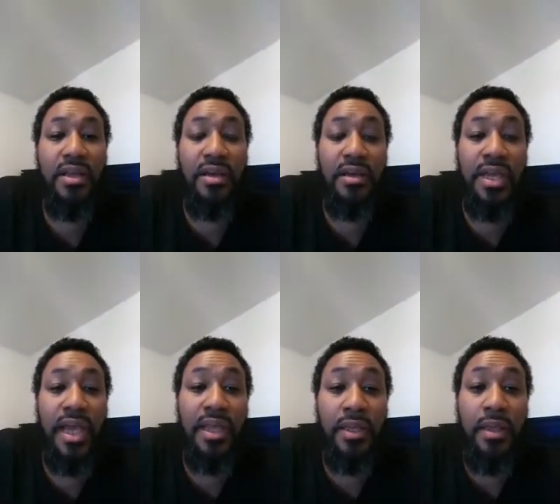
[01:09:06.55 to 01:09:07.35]

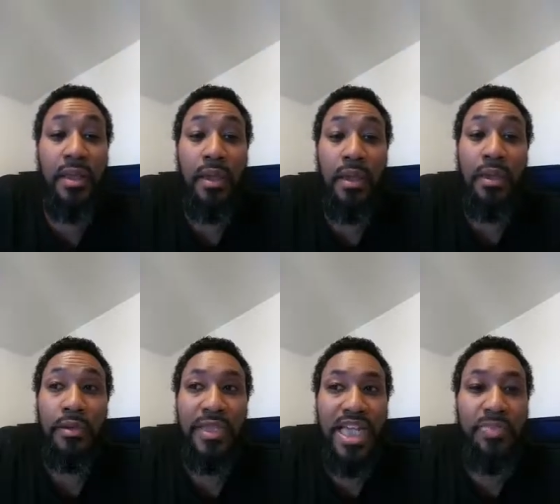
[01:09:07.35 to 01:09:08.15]
Okay?
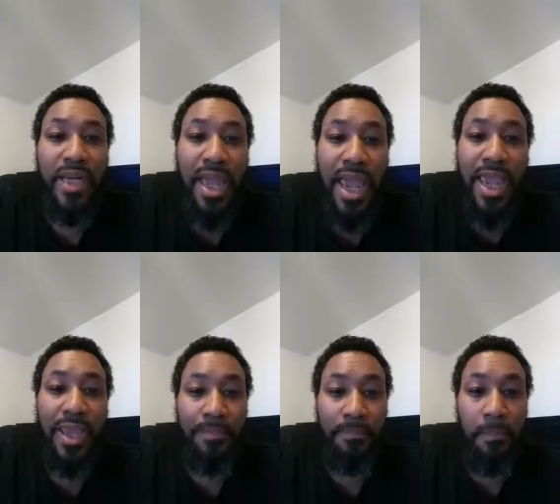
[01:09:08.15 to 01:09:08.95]
That's been the
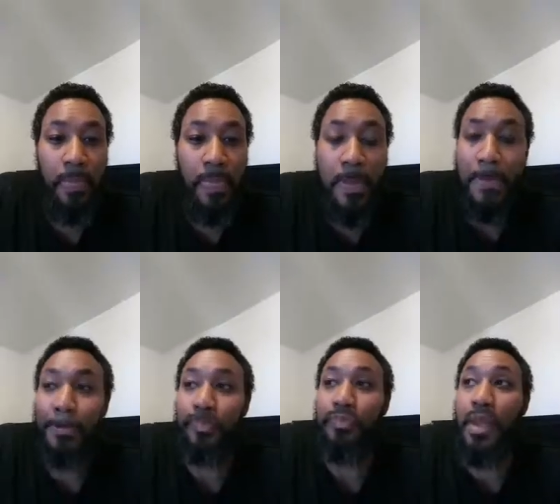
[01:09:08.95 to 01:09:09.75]
aim.
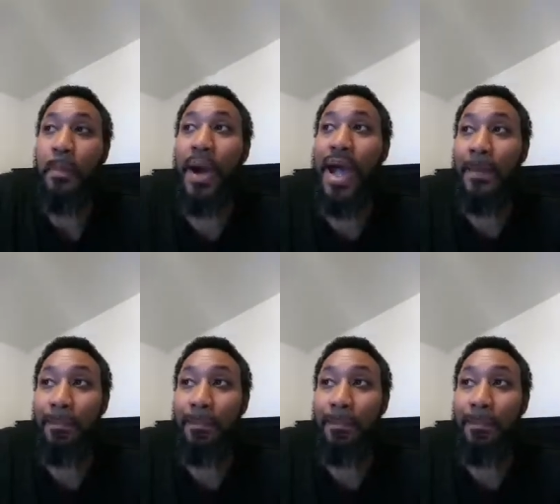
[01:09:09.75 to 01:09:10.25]
But